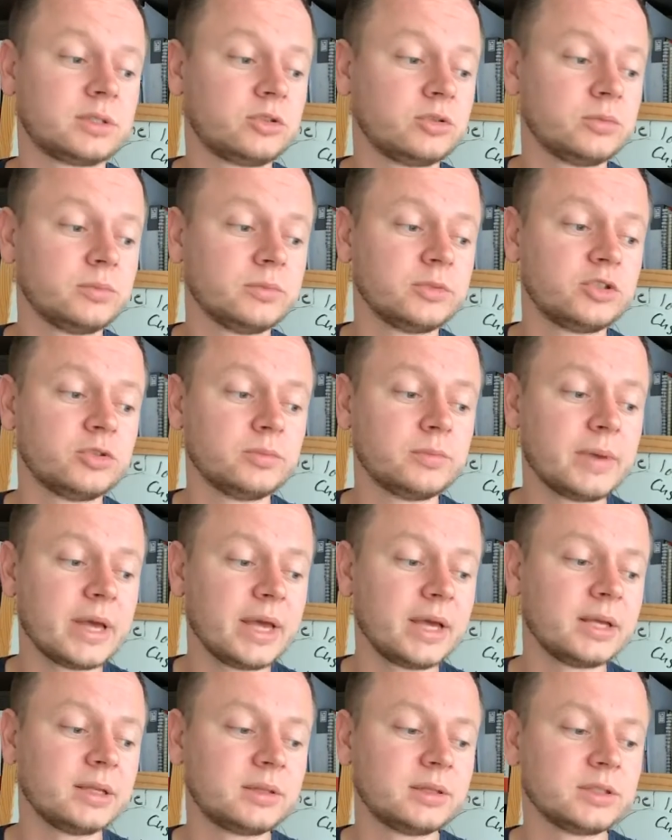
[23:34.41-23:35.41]
to
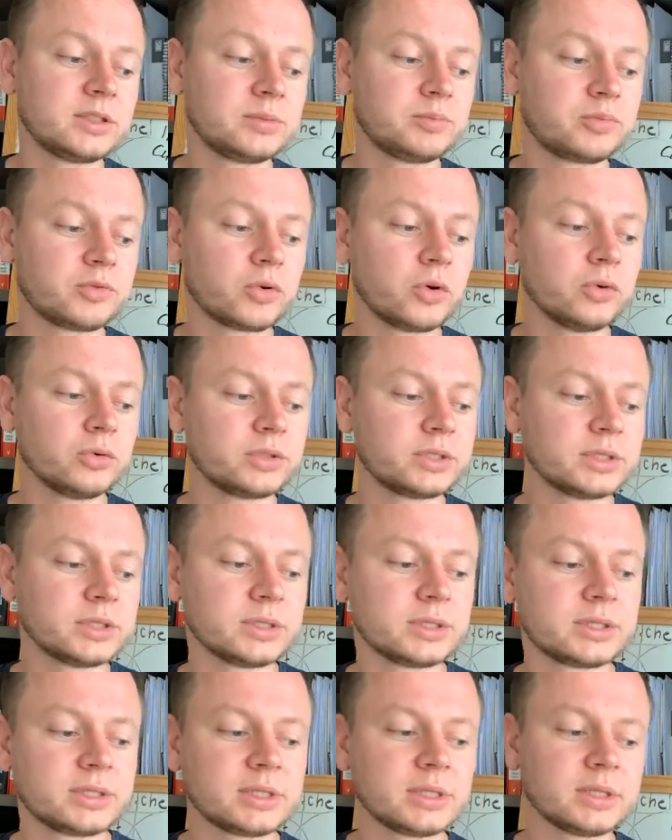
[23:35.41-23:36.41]
make this
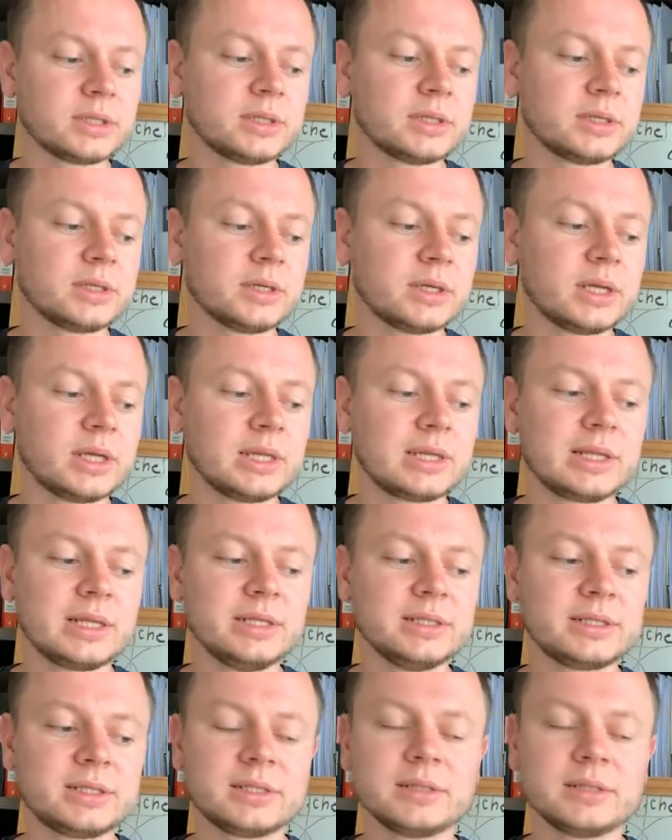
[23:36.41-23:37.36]
process at least